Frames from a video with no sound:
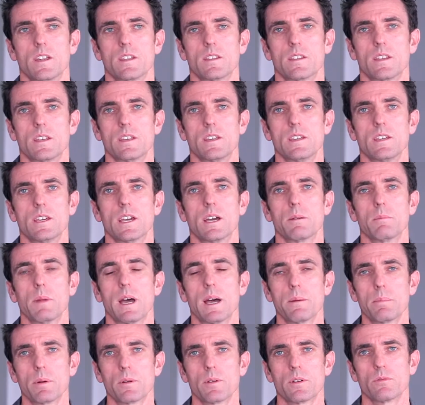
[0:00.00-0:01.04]
The
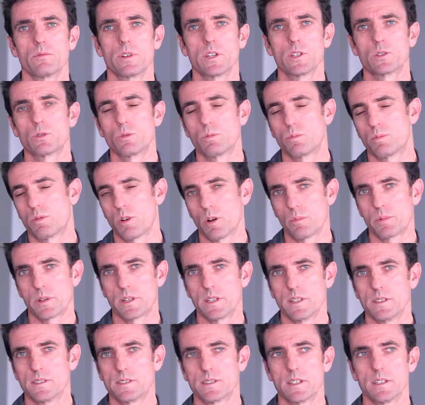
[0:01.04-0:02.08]
upper rental
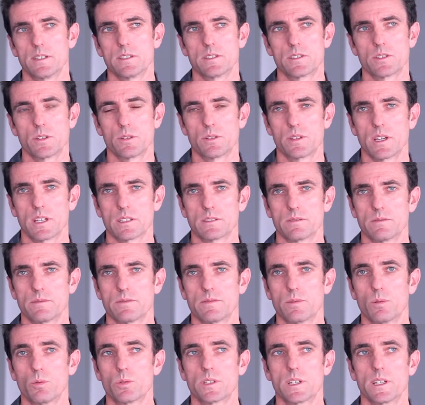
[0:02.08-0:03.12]
properties in
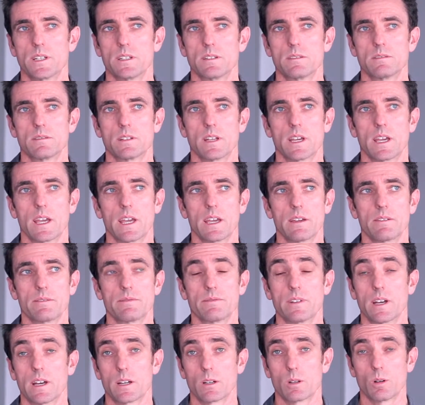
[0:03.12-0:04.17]
2014
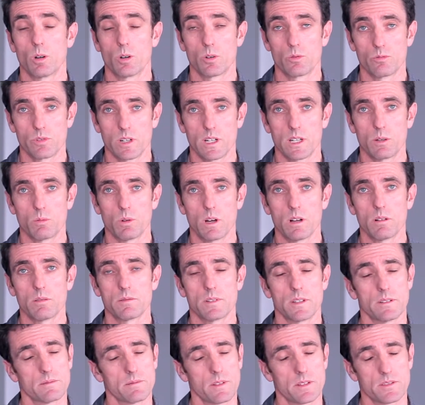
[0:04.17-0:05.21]
have gone really well.
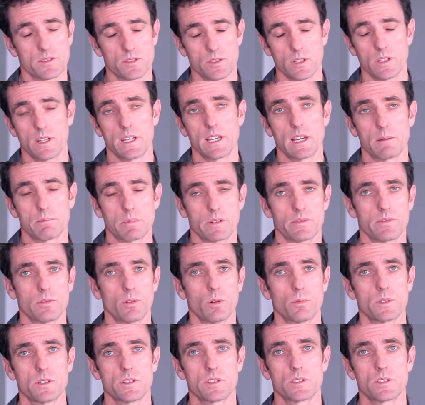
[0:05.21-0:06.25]
They've certainly outperformed in